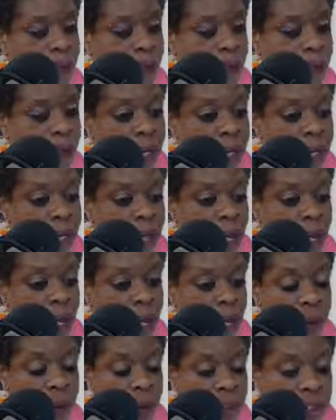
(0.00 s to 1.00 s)
right?
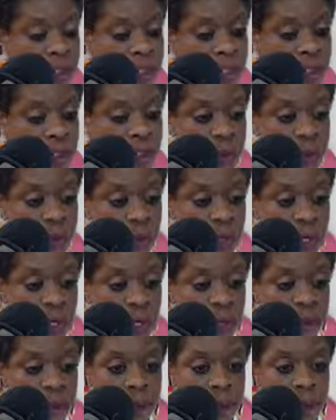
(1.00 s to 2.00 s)
I went to
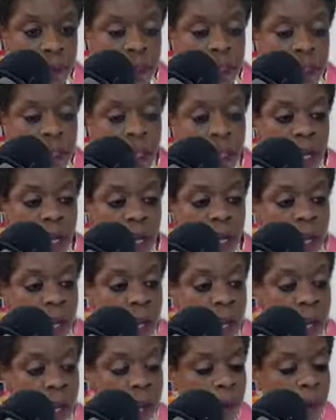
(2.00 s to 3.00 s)
um, a
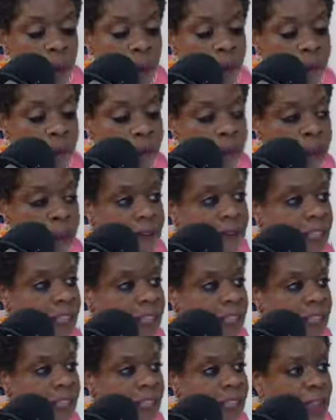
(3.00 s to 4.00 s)
couple of
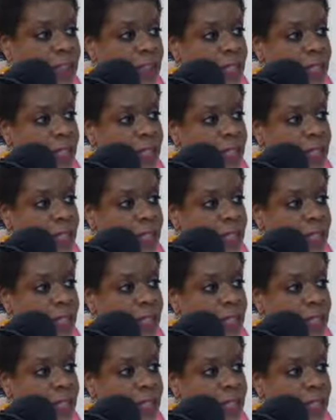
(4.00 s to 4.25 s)
events last week.